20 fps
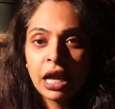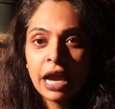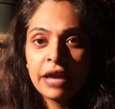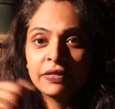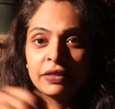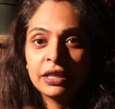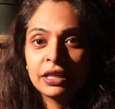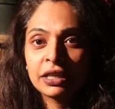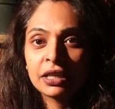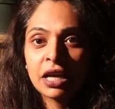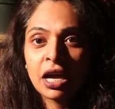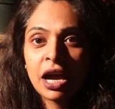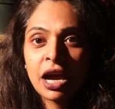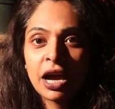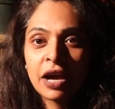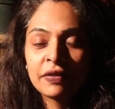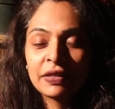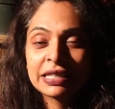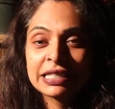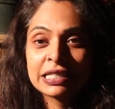I think
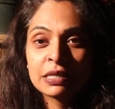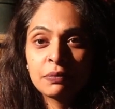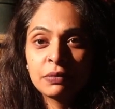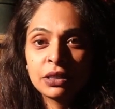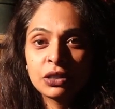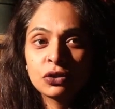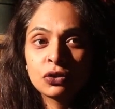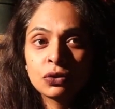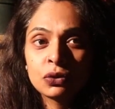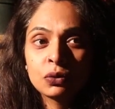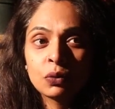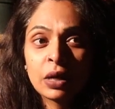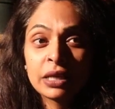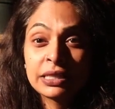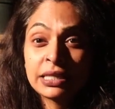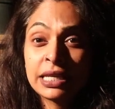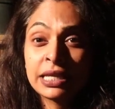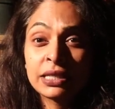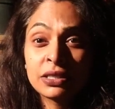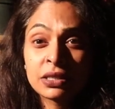that's something to
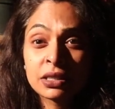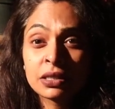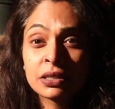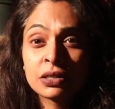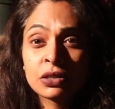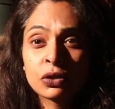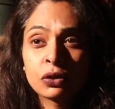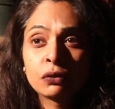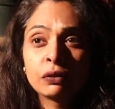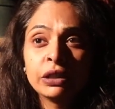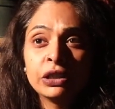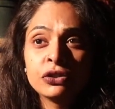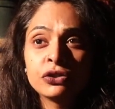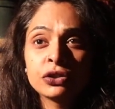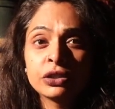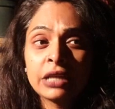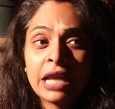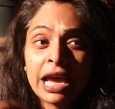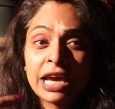take into consideration